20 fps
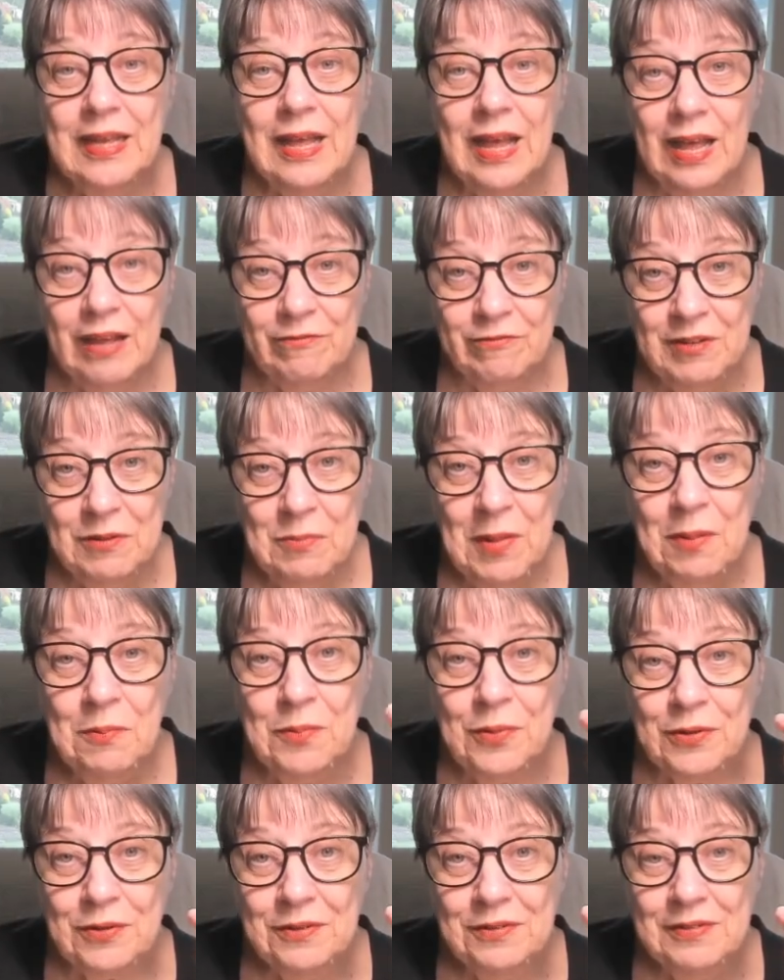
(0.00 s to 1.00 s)
And
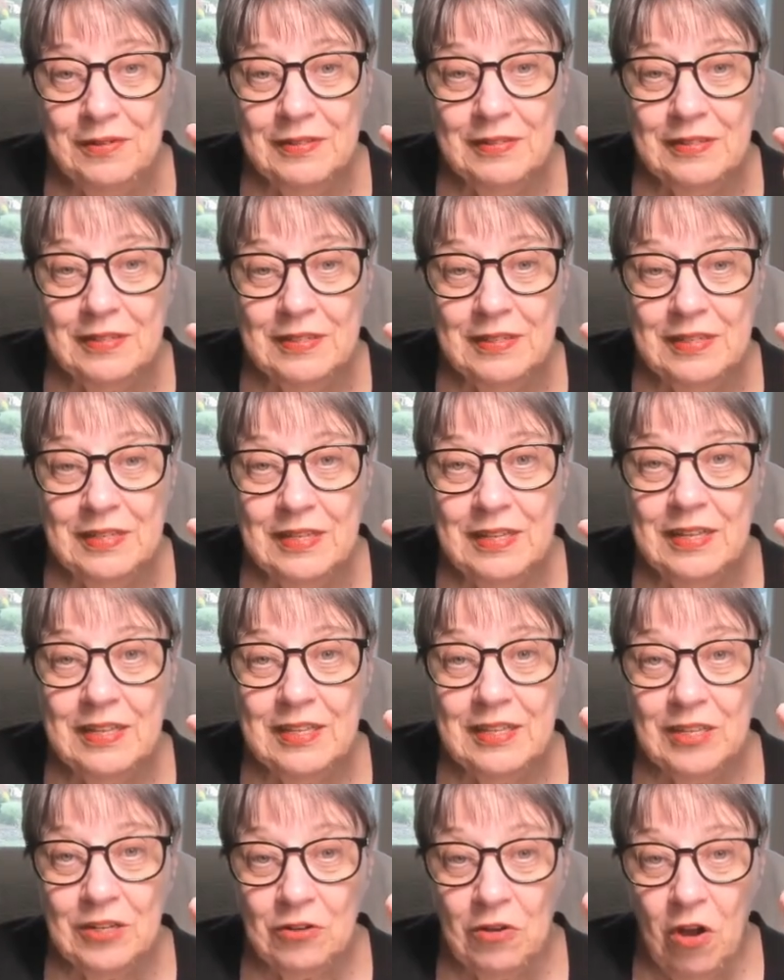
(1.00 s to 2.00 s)
remember,
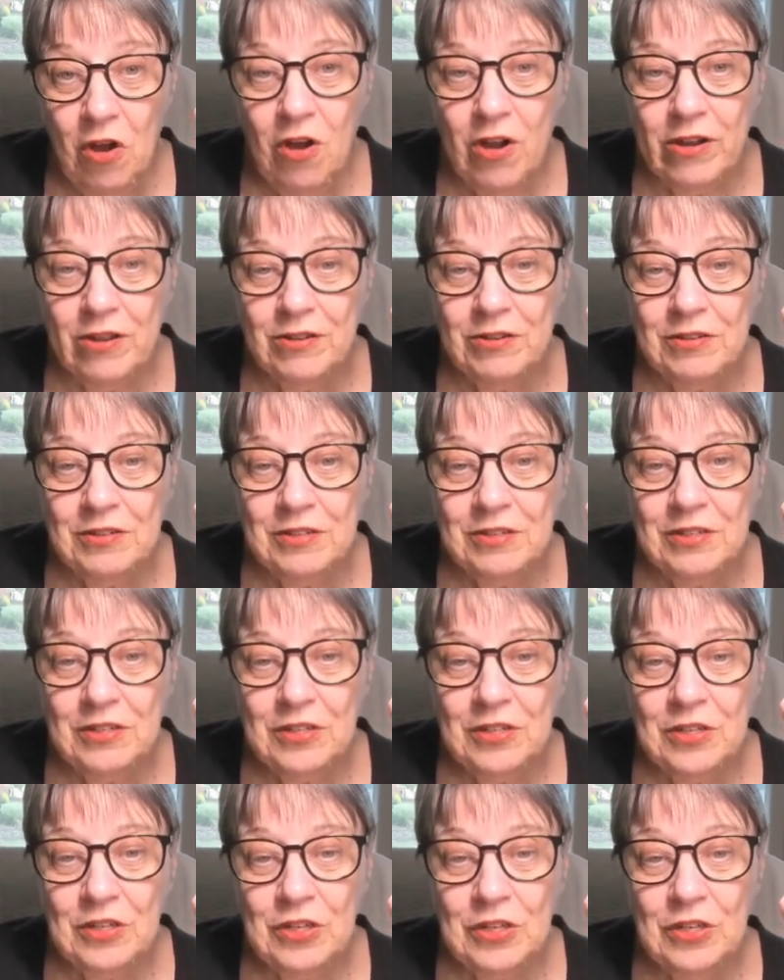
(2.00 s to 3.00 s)
there are
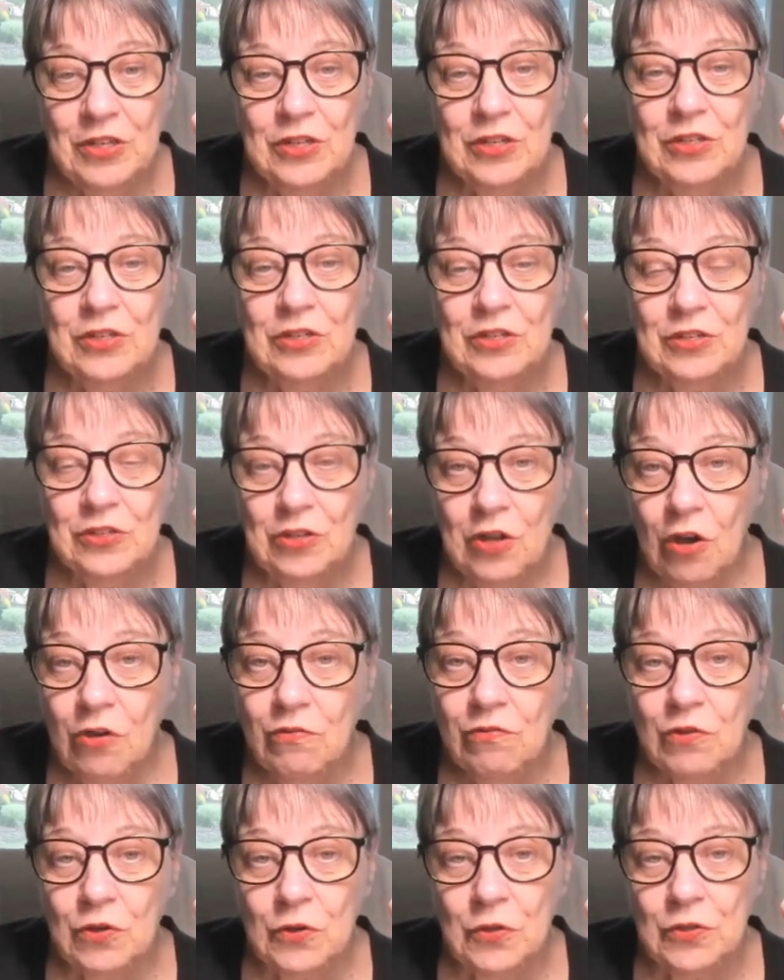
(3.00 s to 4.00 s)
no
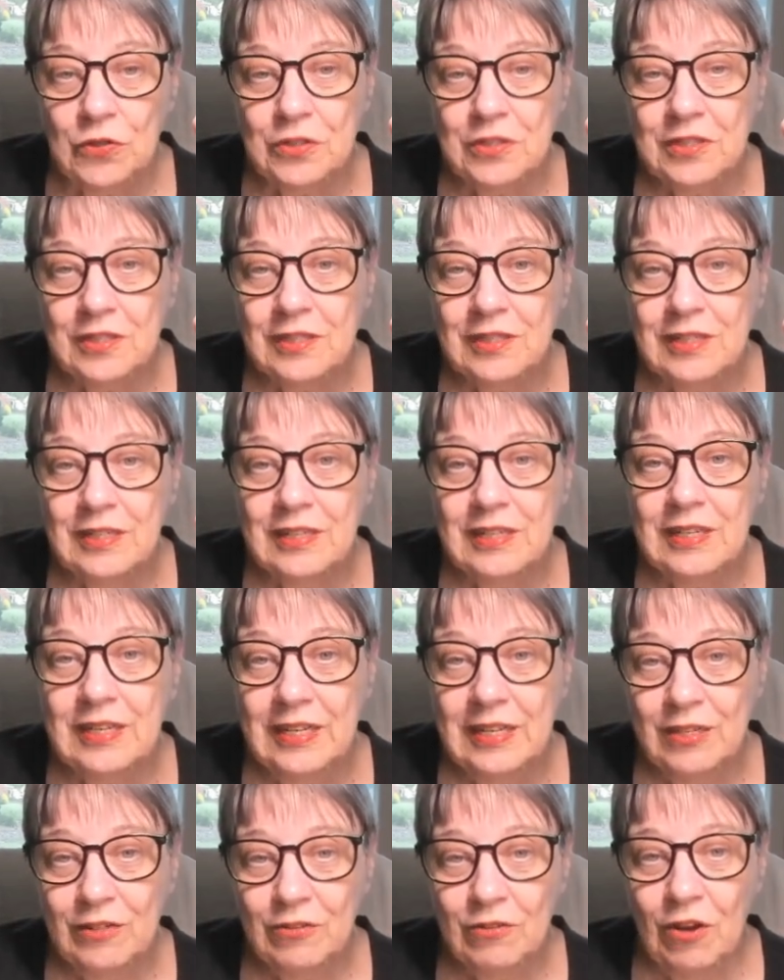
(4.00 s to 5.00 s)
rules
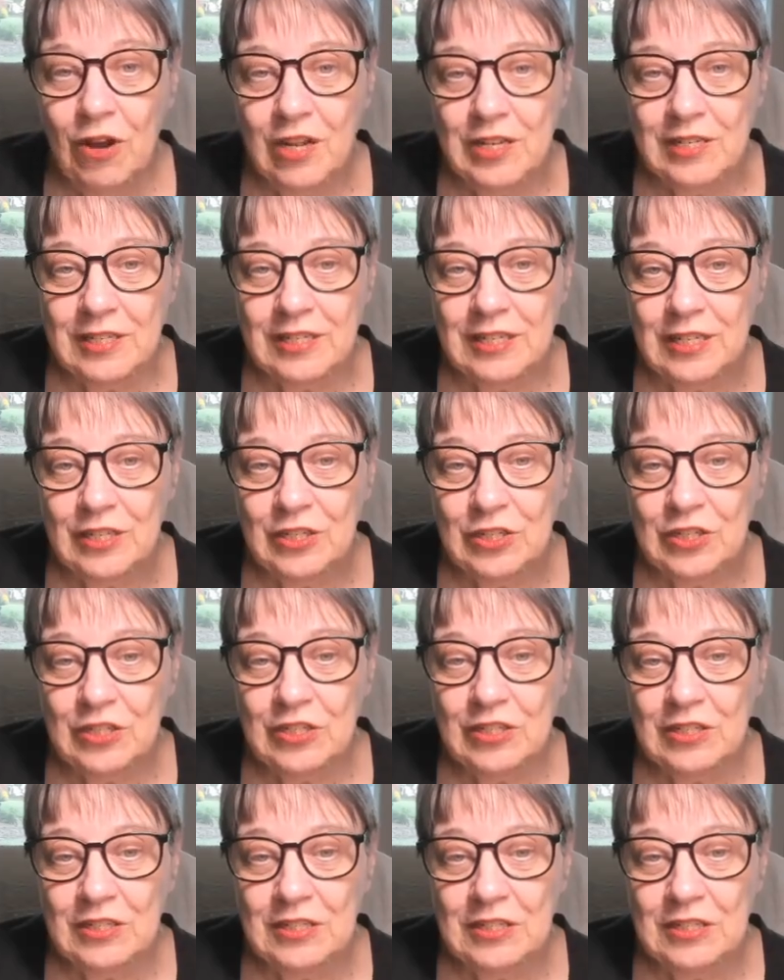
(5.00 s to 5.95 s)
in cross stitch,